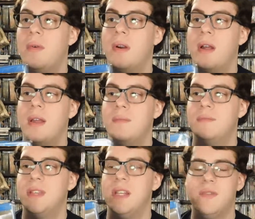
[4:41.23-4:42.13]
where I
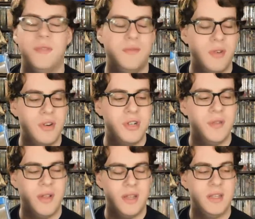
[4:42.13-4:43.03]
see a different version of
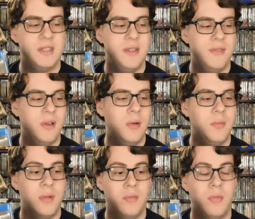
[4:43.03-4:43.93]
like a Disney film,
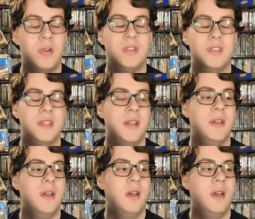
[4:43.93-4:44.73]
more I should say,